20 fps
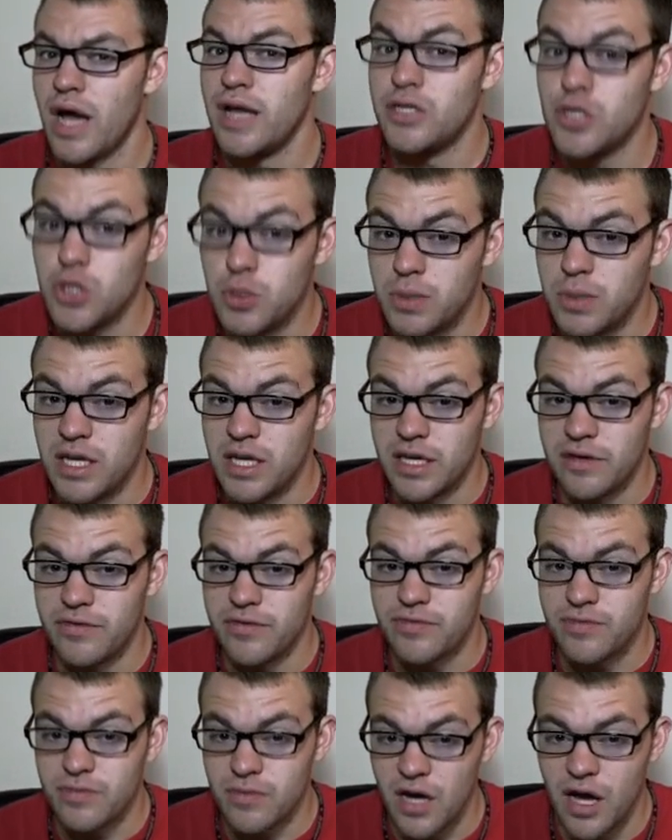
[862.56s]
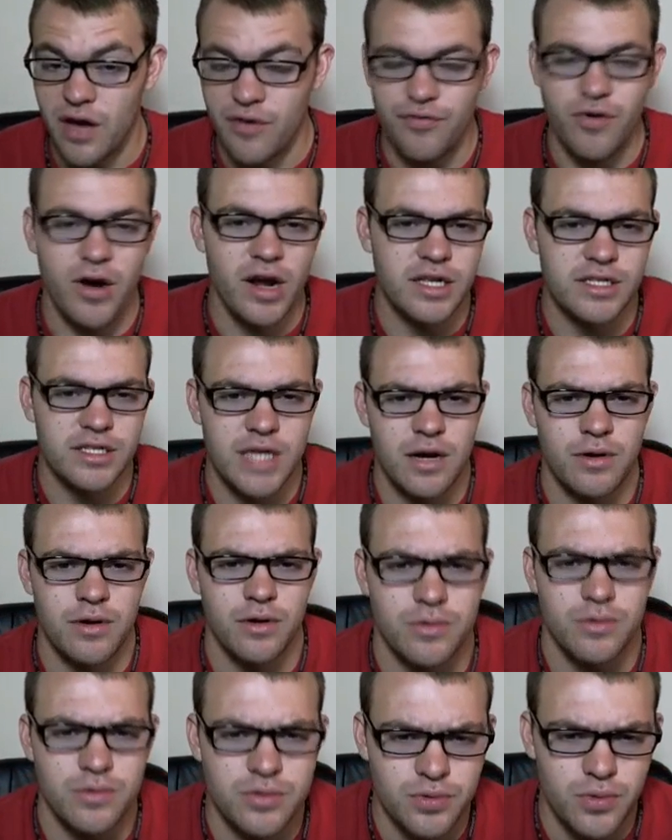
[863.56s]
believe Friday and
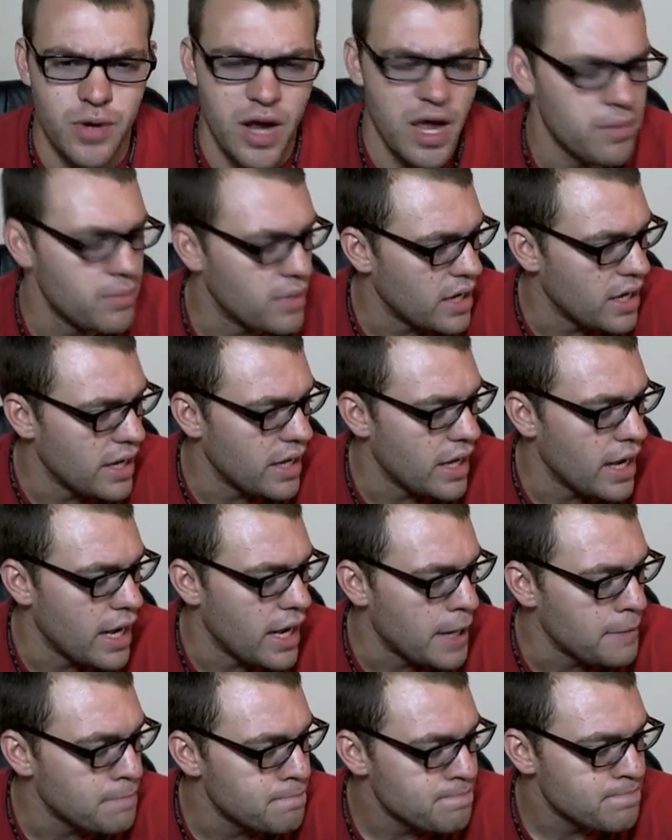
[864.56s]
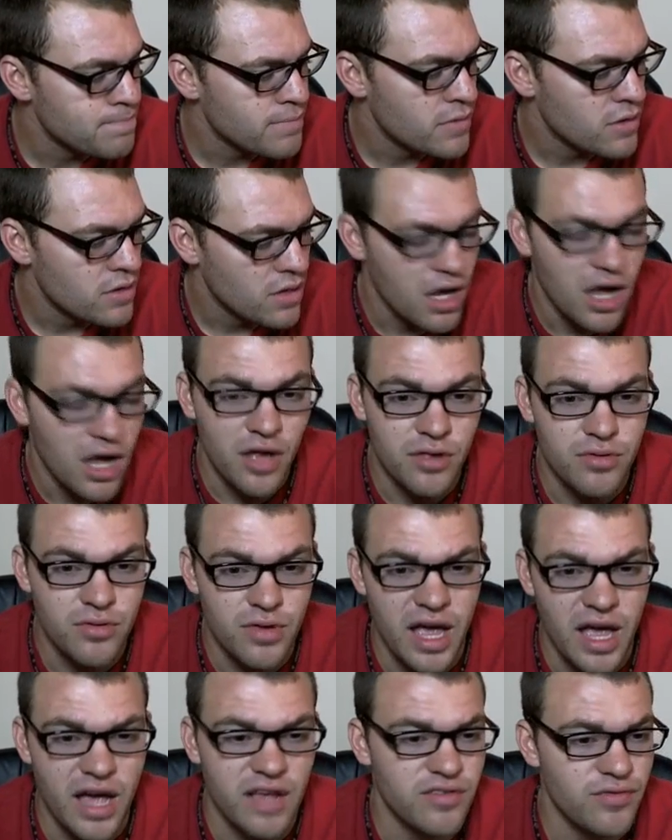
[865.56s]
Saturday was ran by the
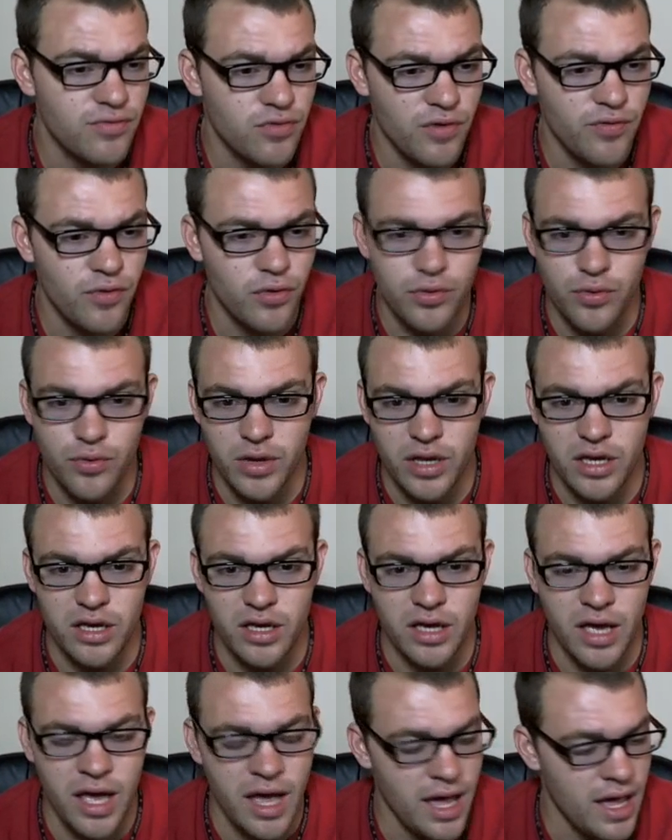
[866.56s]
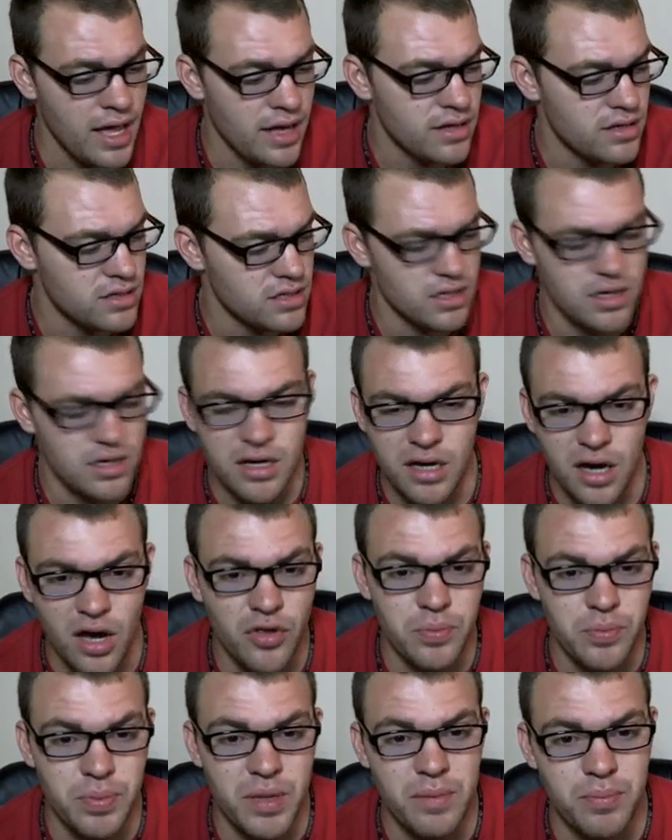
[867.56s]
guys of 343 and
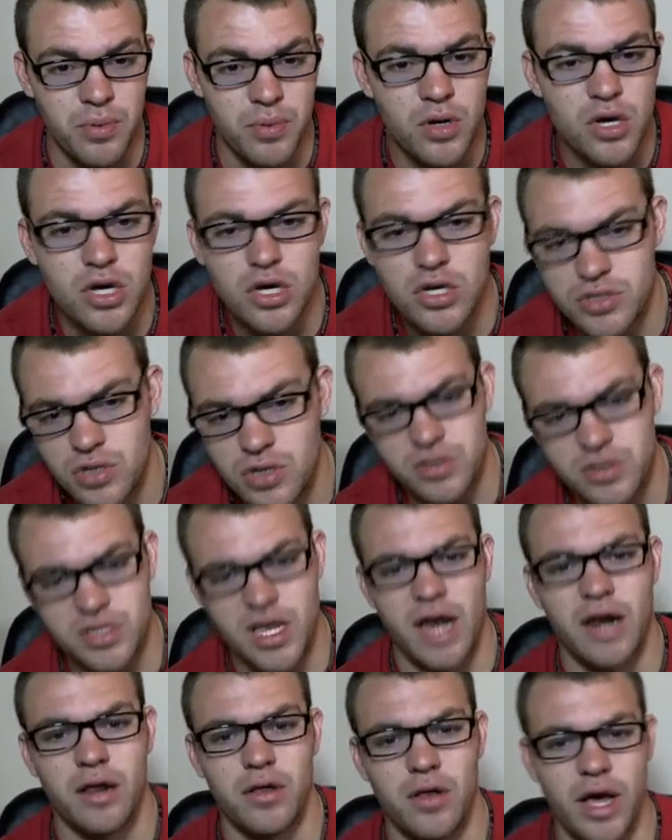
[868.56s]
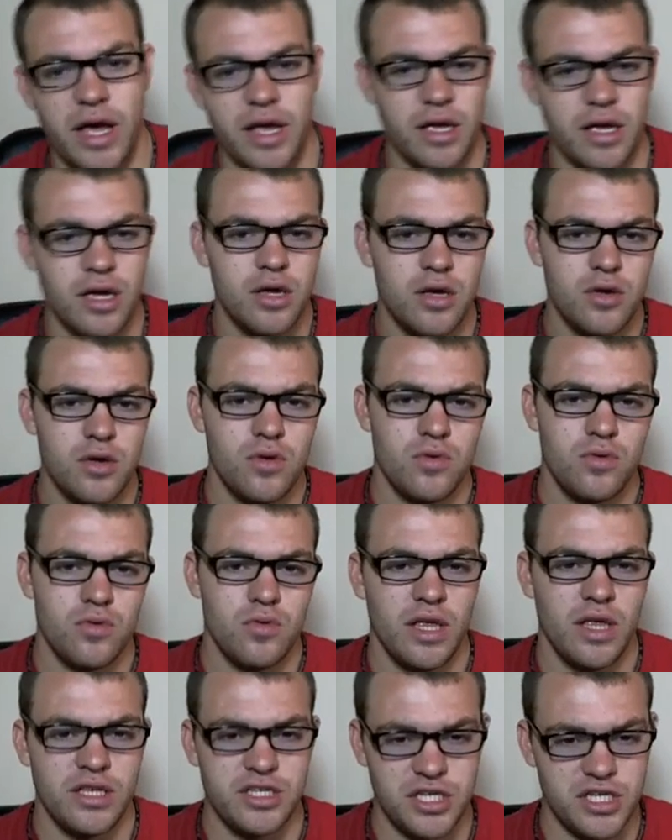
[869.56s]
other people. So it's kind of like,
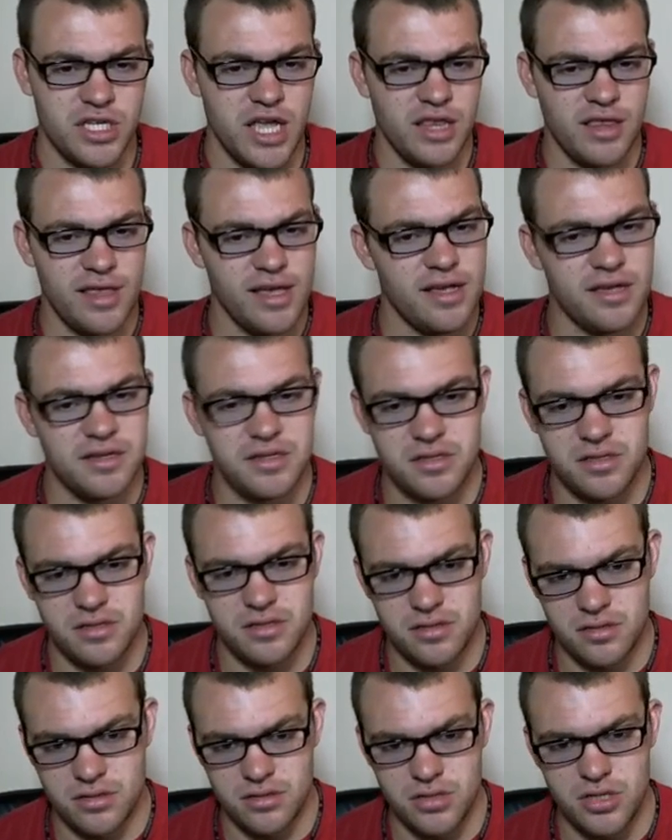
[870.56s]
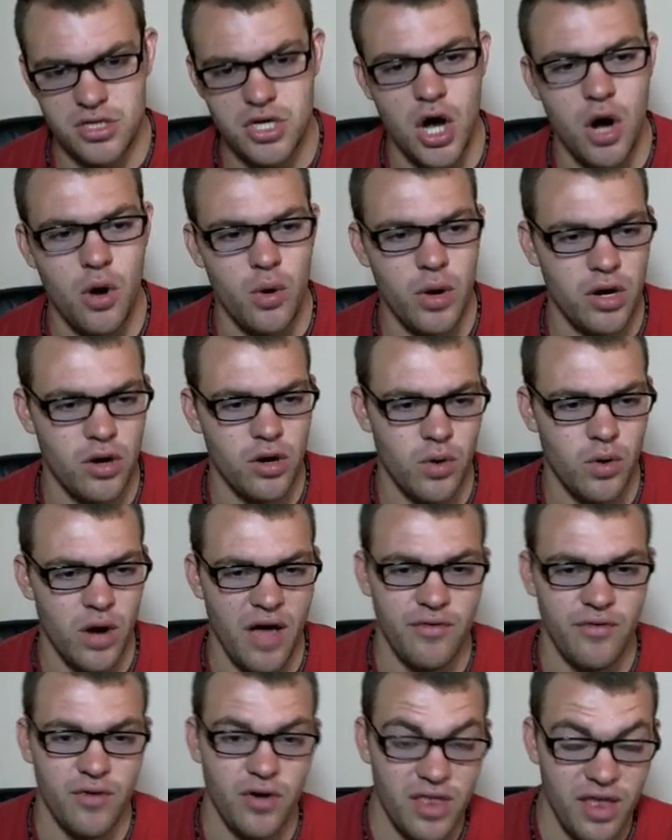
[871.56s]
let's just get this going or
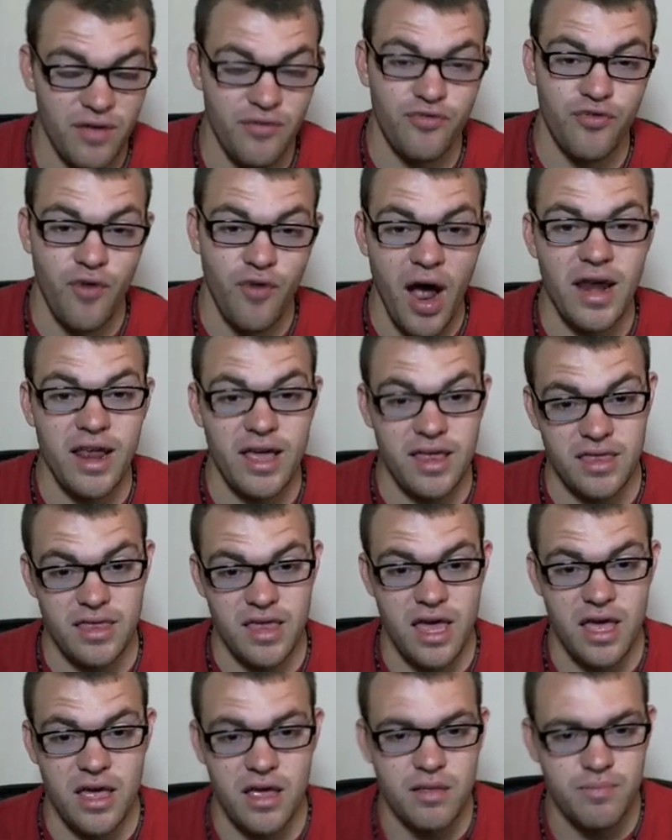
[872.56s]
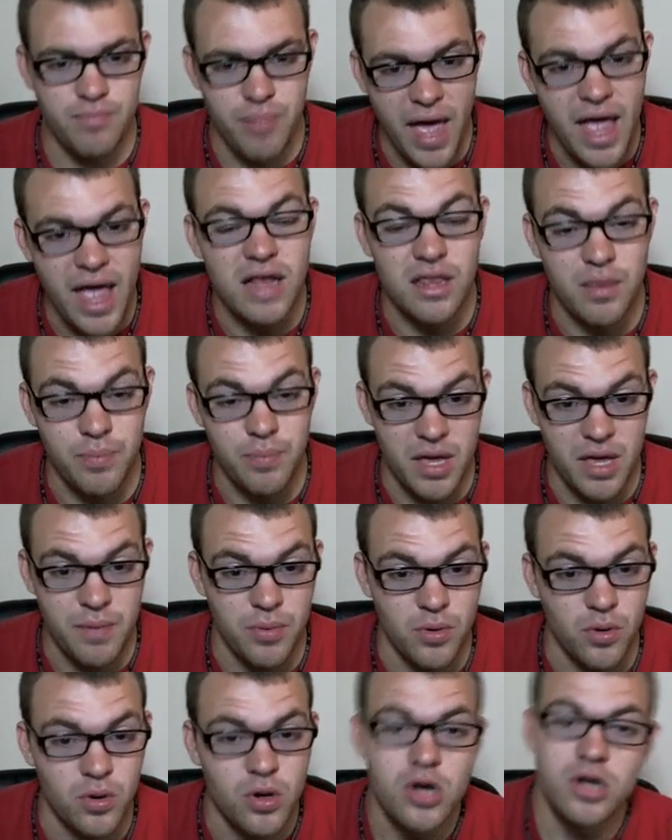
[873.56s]
whatever, and then Friday they paid the
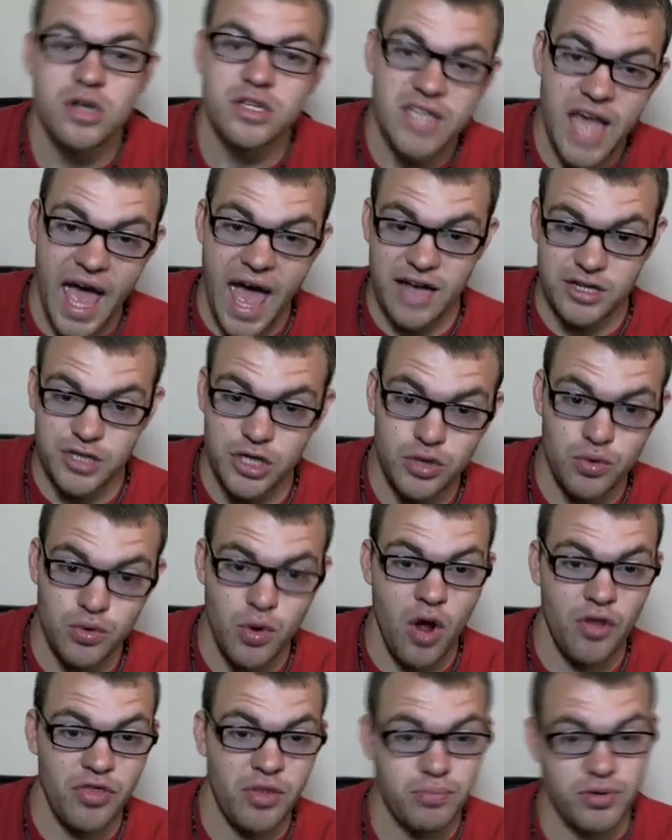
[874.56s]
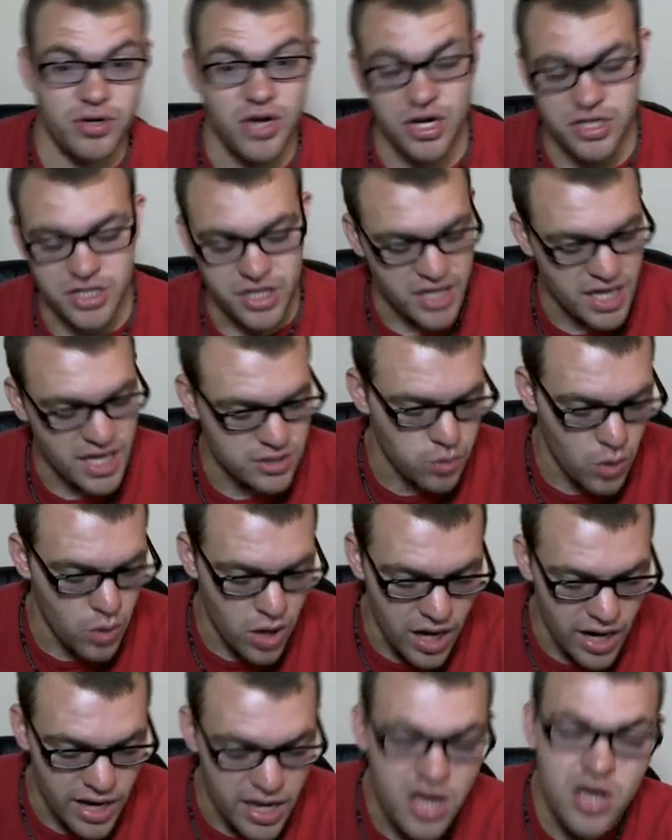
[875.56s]
people to actually throw on the production. That's
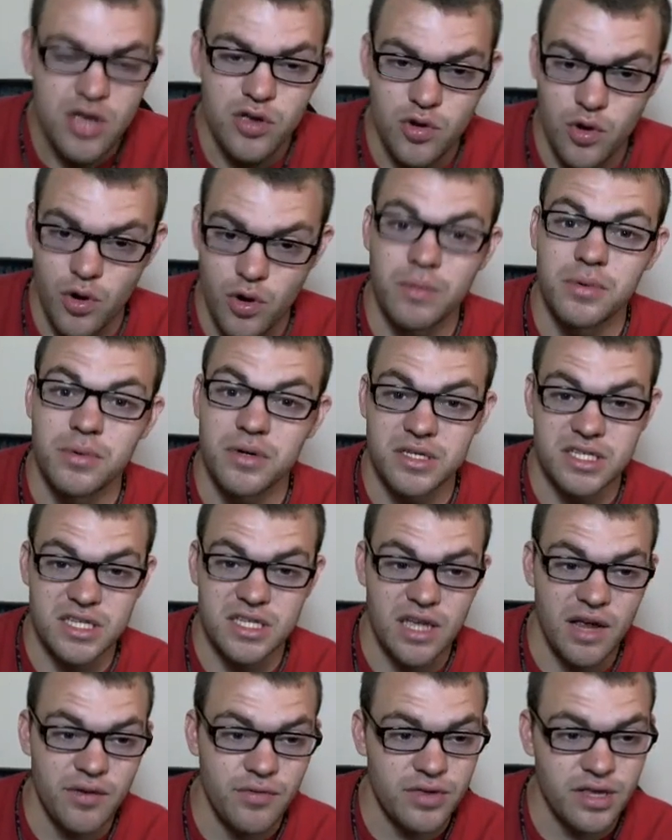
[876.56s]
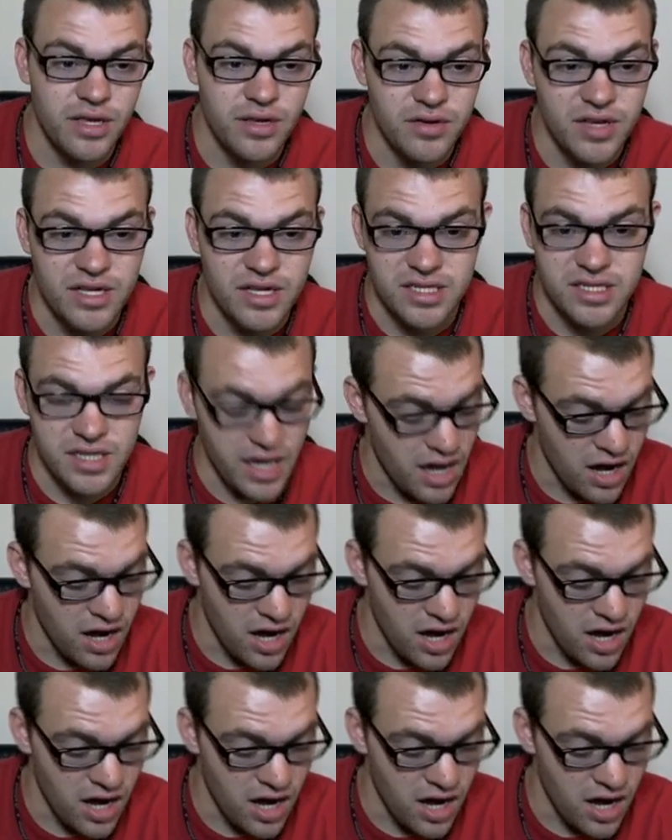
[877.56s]
why you're able to see everything you did see.